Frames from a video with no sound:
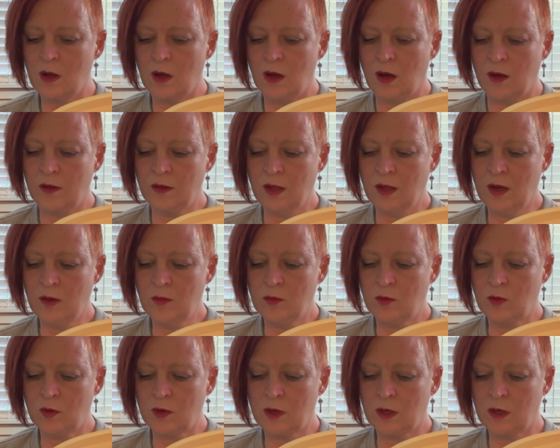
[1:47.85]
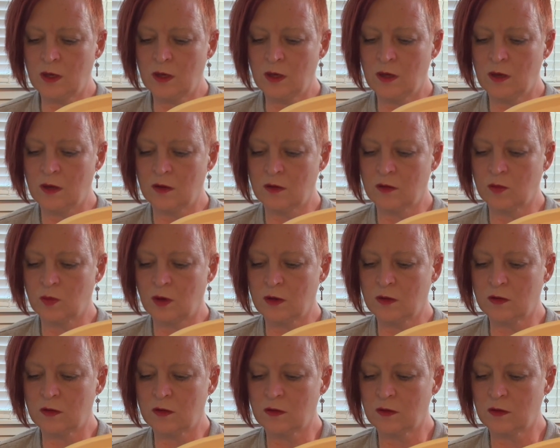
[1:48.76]
On that morning, as
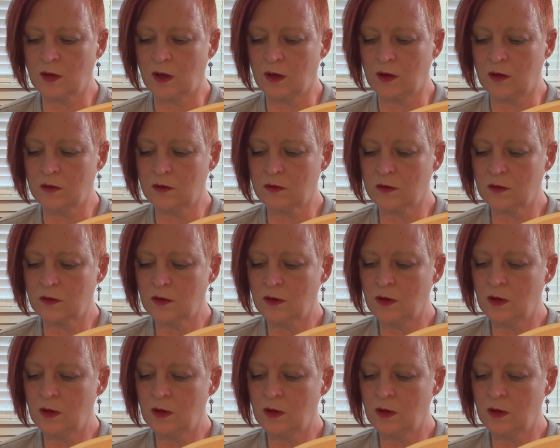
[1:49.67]
Schweitzer tells,